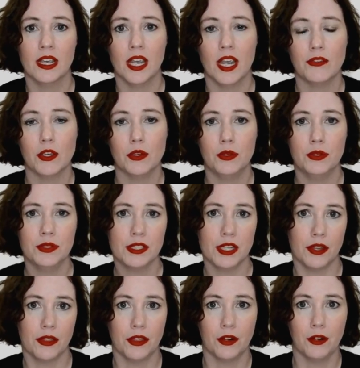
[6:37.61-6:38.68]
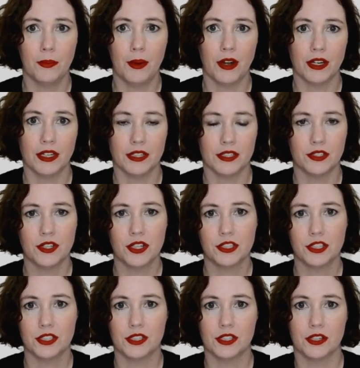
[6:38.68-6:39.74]
If you use a third-party
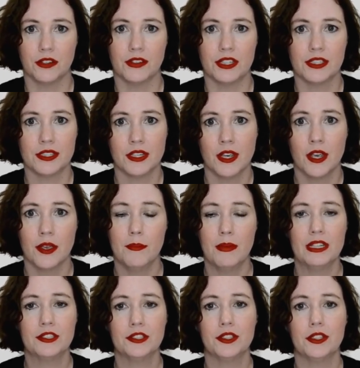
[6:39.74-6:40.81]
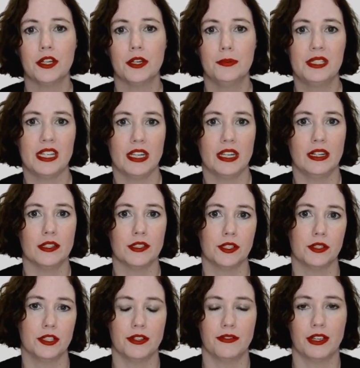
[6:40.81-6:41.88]
destruction service, make sure to obtain a
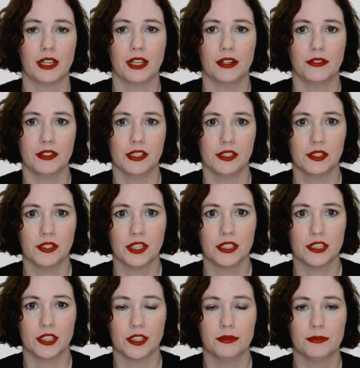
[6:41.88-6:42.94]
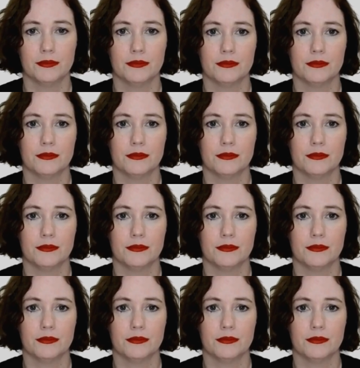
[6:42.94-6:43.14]
certificate of destruction.